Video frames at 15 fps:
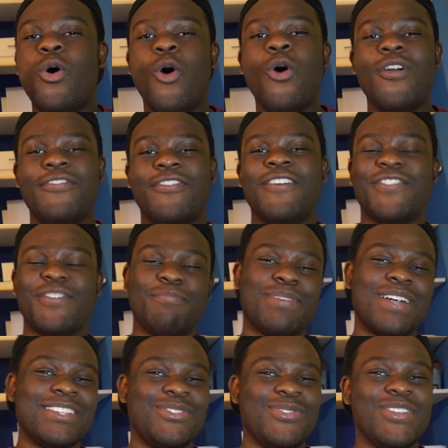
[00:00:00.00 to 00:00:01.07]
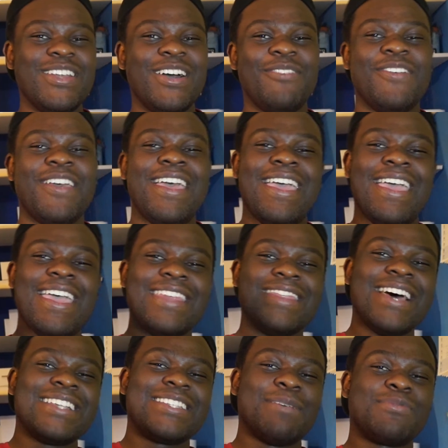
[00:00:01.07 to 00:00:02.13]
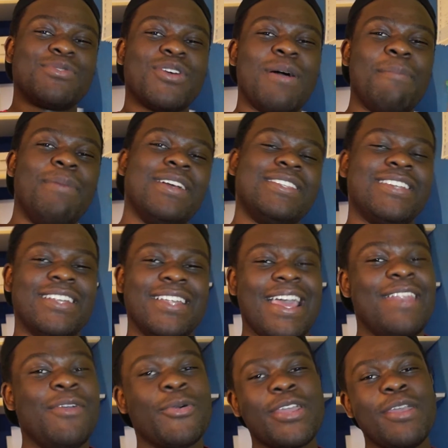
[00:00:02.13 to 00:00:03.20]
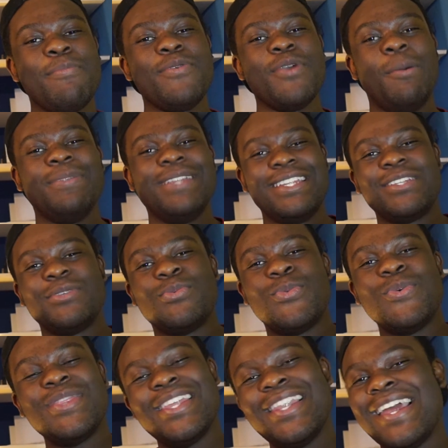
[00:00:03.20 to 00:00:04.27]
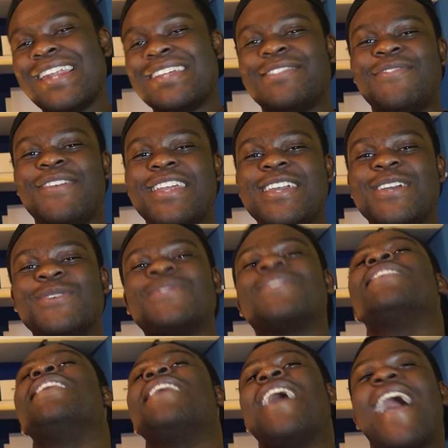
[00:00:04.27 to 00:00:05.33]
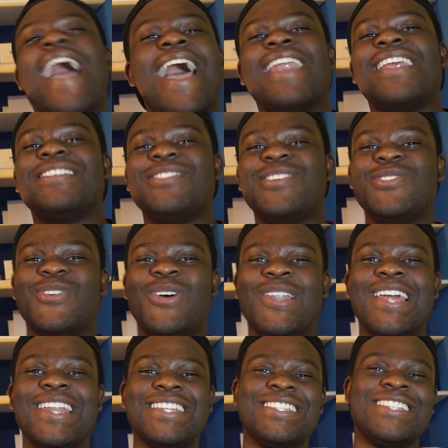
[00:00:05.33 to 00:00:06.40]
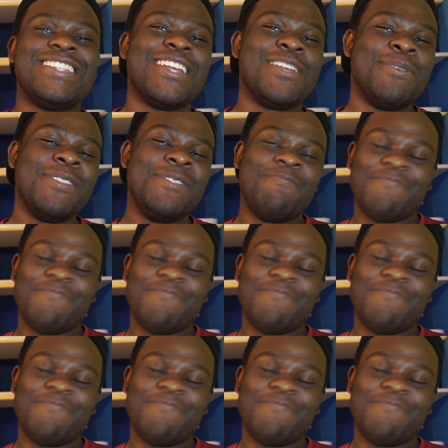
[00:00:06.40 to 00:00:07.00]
or if I've impressed you enough, hit that subscribe button and it'll keep you updated with the latest videos. And as usual, ladies and gentlemen,